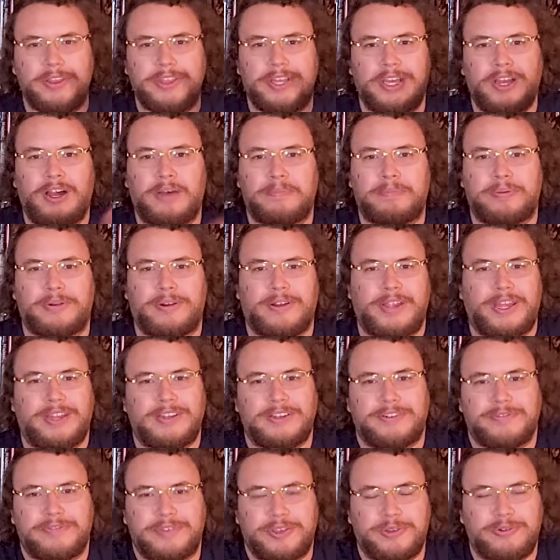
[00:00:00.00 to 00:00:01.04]
upper end
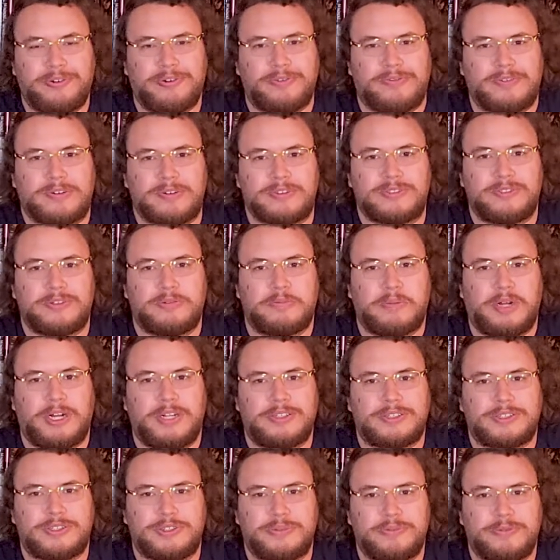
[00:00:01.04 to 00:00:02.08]
of Universal
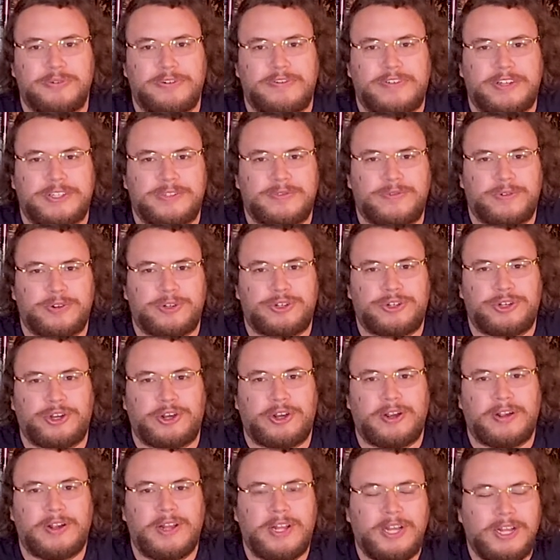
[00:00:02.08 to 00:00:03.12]
Monster movies, for
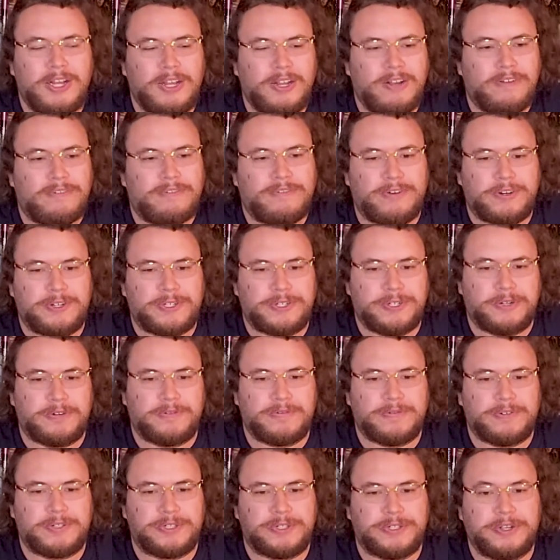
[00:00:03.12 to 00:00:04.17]
sure. For
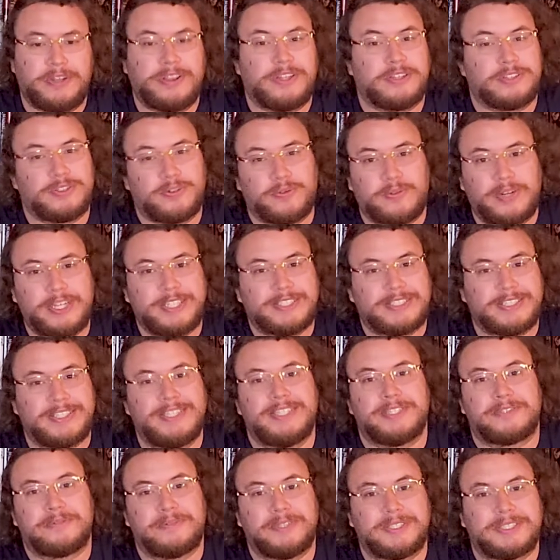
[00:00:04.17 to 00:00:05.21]
sure. There's a reason
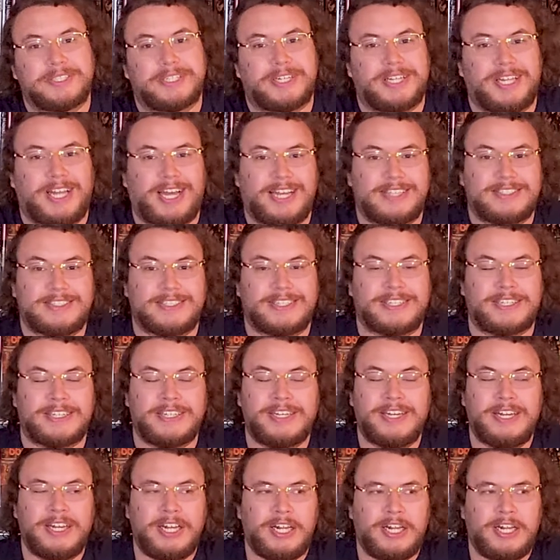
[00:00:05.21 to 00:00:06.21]
this one's a classic.